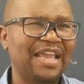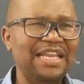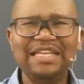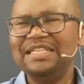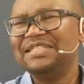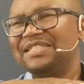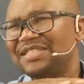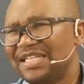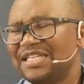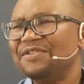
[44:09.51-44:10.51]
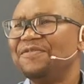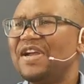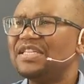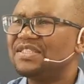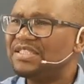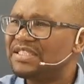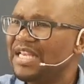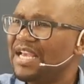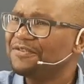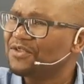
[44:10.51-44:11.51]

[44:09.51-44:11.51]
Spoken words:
and he sacrificed his life